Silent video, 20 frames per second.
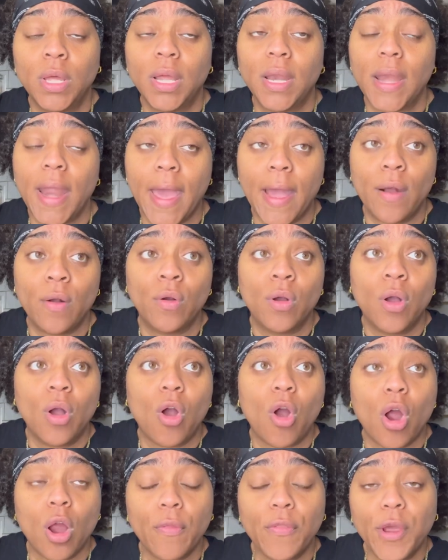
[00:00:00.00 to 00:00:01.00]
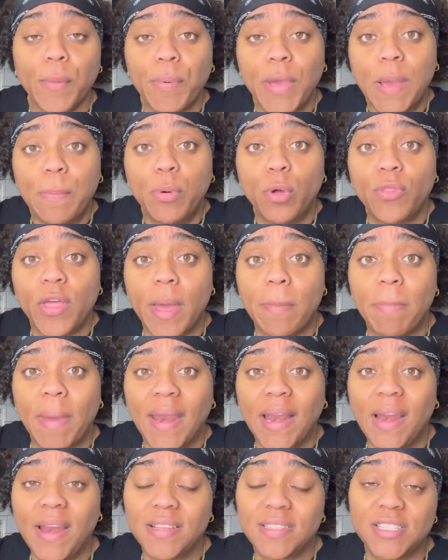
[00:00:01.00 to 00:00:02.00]
Now, are there people that may
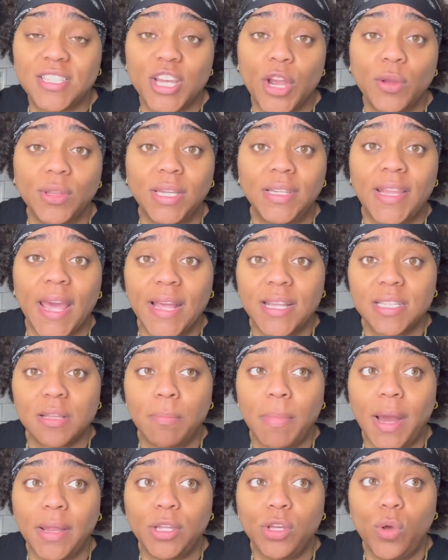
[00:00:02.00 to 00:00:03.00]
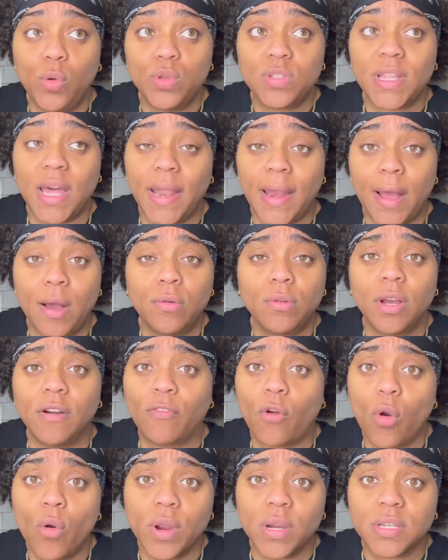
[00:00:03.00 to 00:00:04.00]
not necessarily date somebody who's not out?
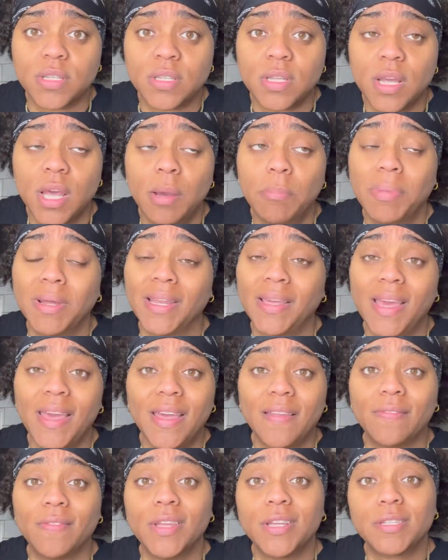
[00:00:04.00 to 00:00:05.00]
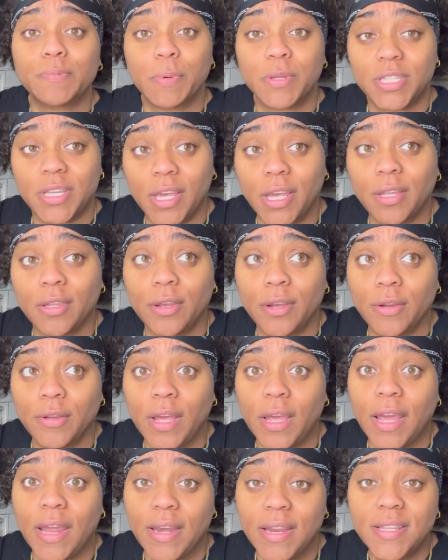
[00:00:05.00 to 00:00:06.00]
Of course. But again, in this
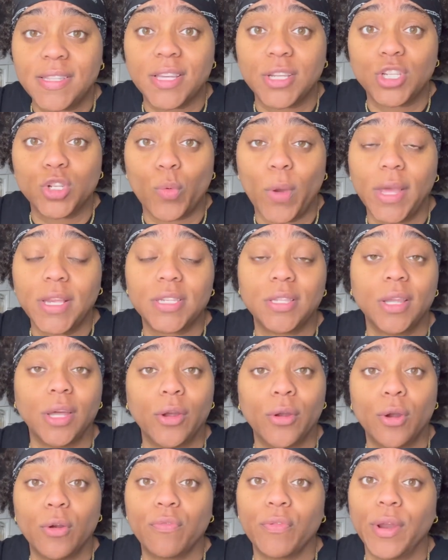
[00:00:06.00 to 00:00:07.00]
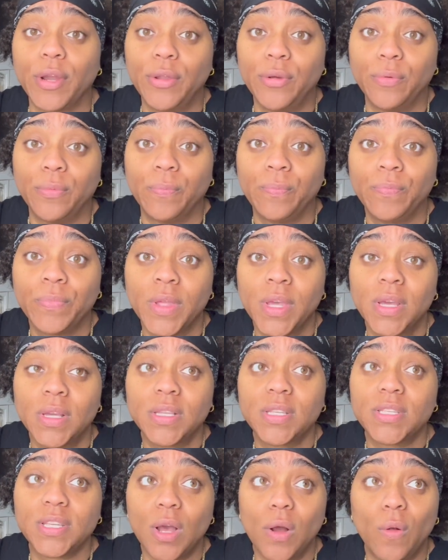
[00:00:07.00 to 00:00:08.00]
situation, the girlfriend knew.
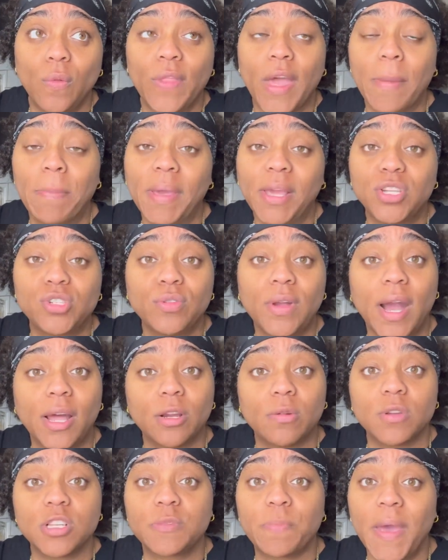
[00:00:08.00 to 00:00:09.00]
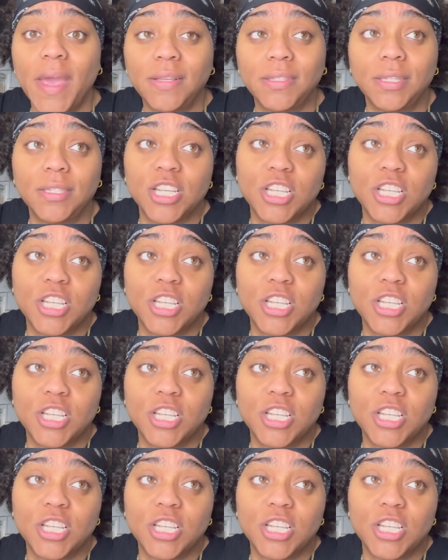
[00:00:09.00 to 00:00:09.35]
So that means you got to respect it.